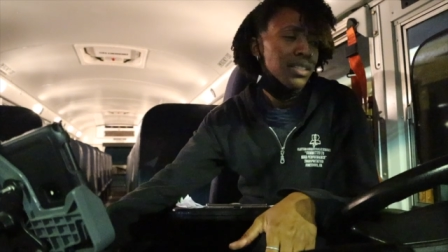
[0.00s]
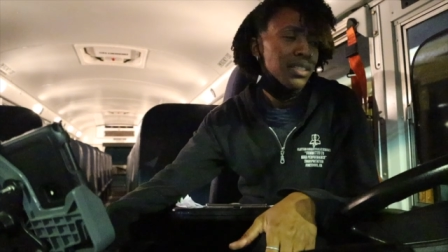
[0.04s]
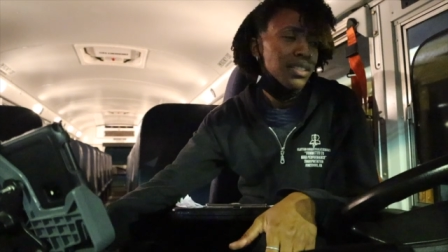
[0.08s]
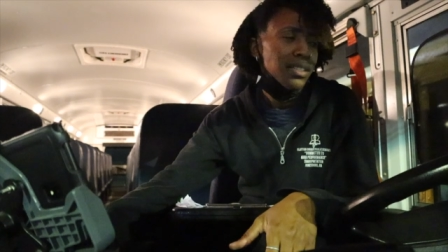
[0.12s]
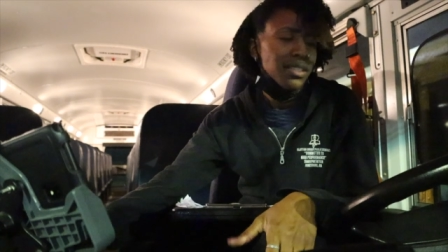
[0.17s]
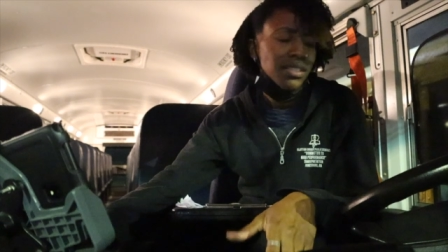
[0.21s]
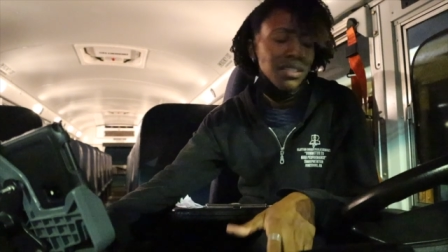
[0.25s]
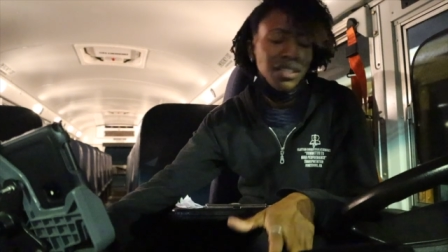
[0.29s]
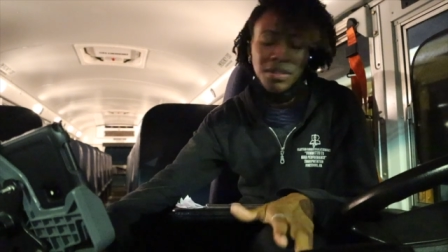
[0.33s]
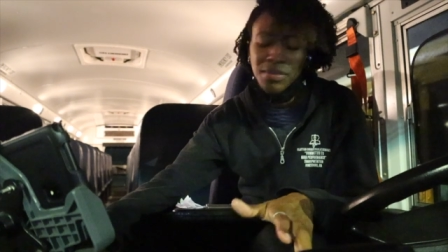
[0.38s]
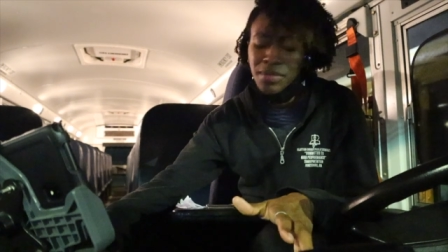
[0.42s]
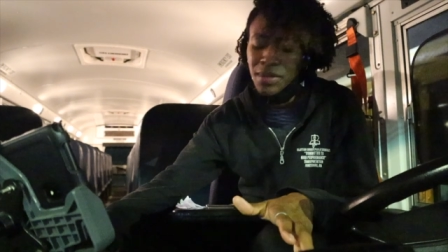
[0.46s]

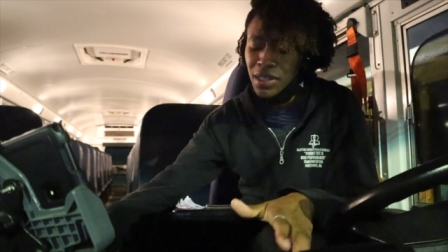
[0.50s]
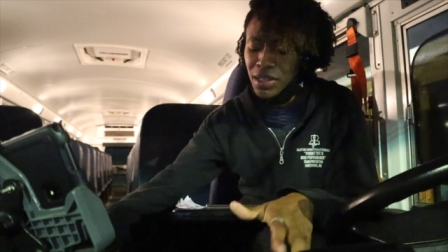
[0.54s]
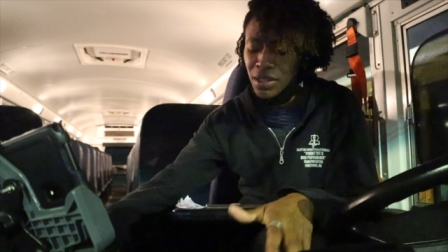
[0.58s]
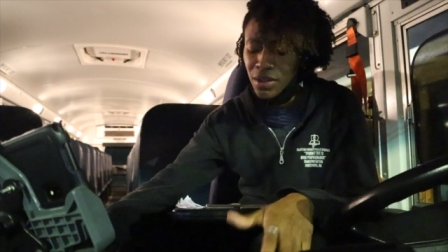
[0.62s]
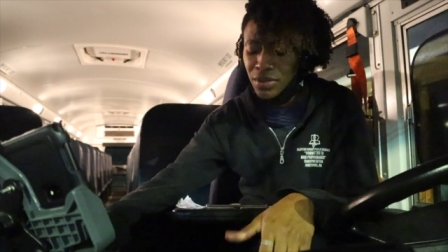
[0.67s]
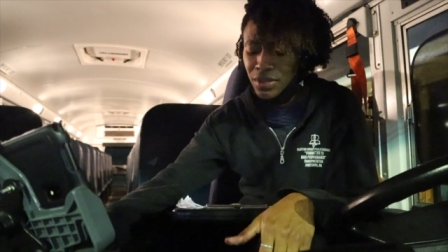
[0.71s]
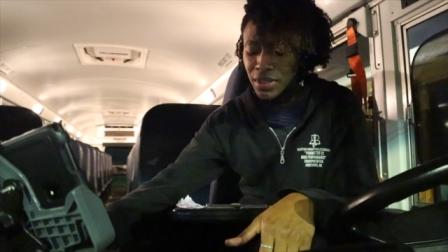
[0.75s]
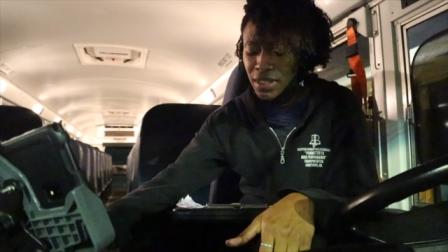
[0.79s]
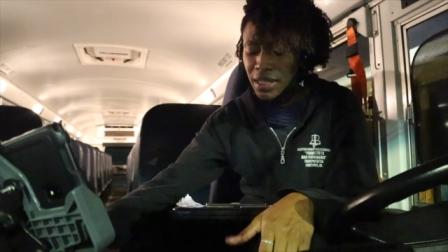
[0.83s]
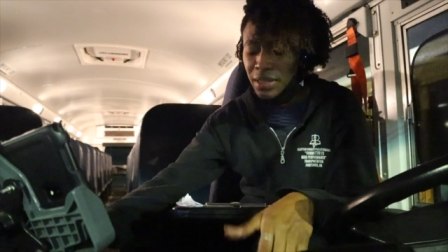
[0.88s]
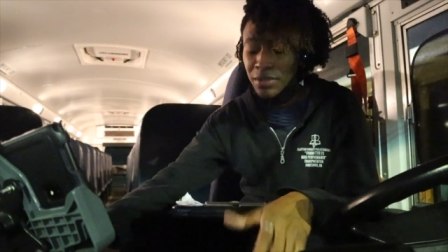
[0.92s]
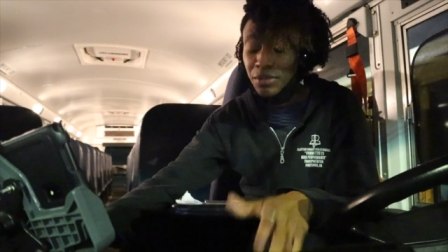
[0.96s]
It's just been a
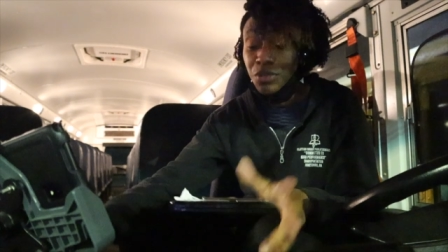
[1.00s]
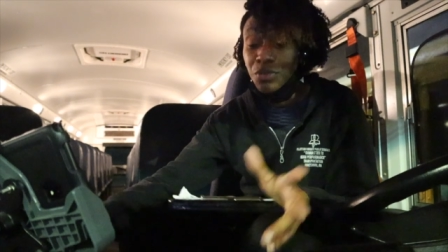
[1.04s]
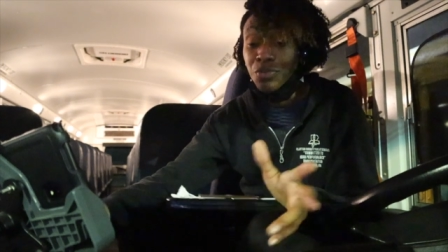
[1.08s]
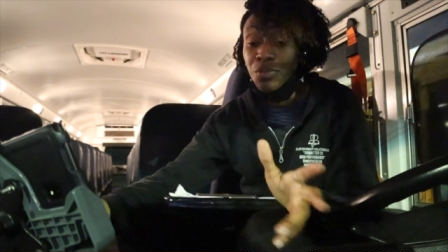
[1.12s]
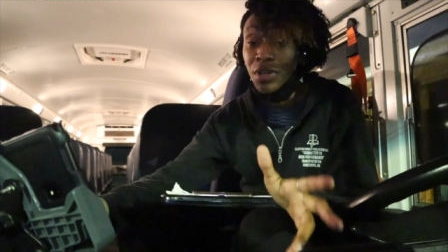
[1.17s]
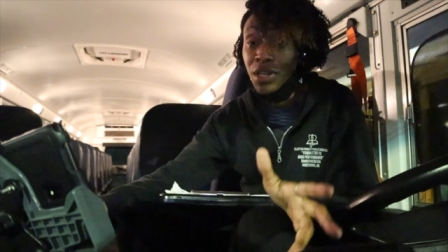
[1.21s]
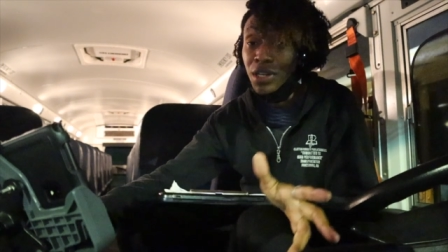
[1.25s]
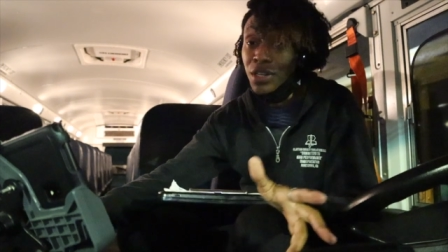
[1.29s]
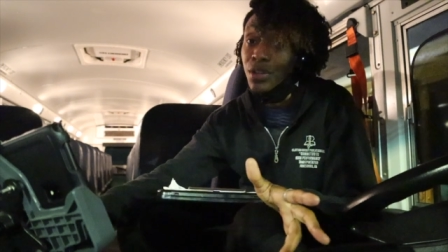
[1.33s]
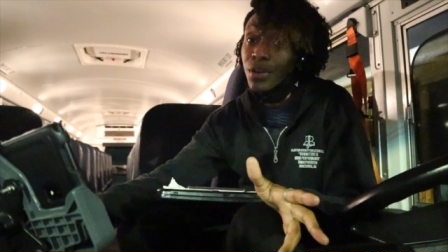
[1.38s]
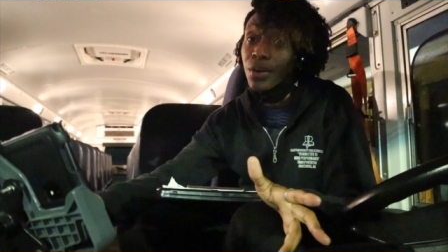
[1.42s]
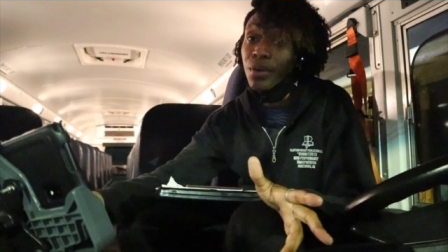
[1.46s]
long day. I'm just
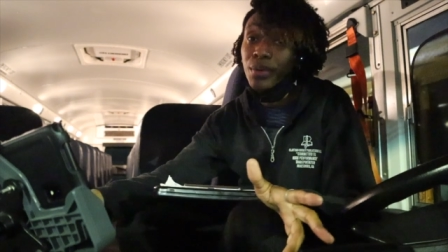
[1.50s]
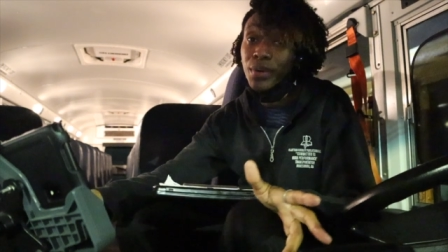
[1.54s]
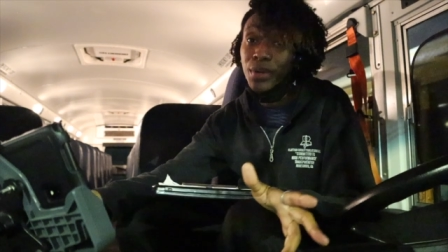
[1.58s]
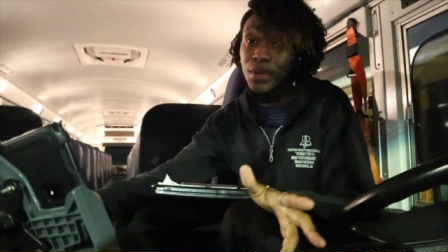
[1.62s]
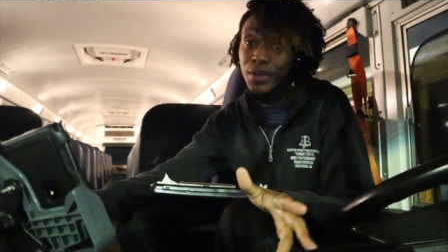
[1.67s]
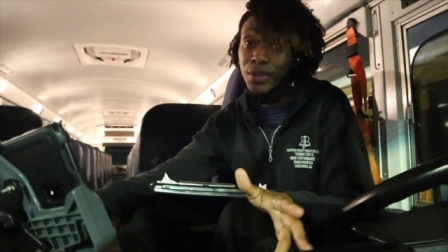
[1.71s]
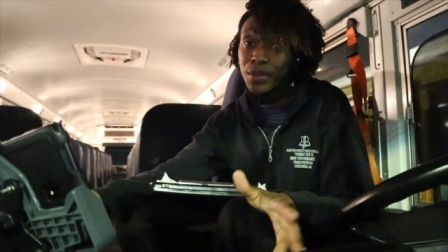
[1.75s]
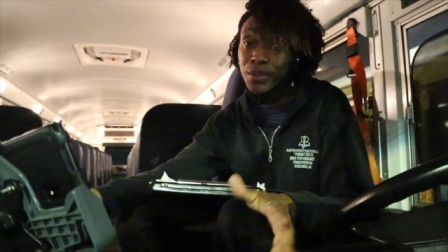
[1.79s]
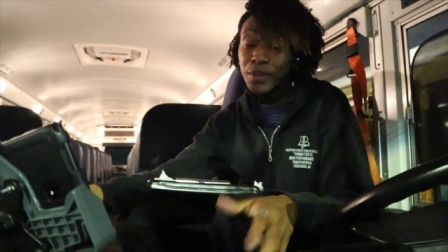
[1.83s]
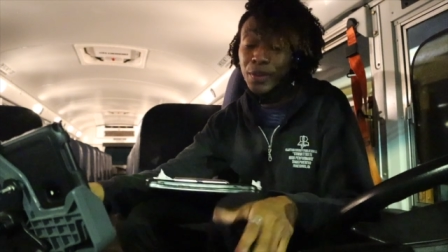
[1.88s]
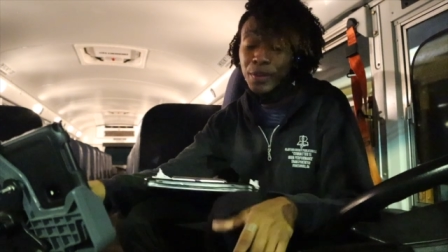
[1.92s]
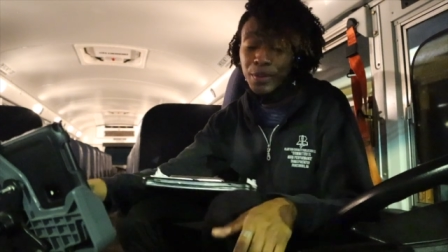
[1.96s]
ready to go
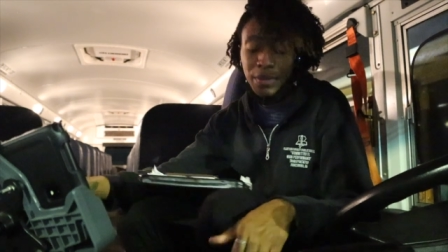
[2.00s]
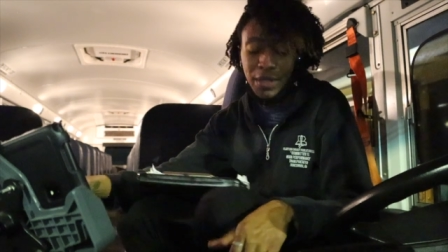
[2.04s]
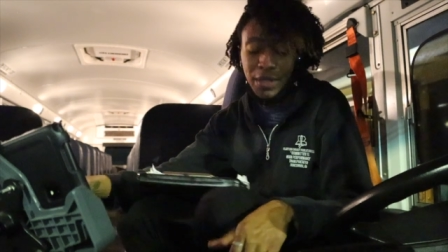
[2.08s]
home.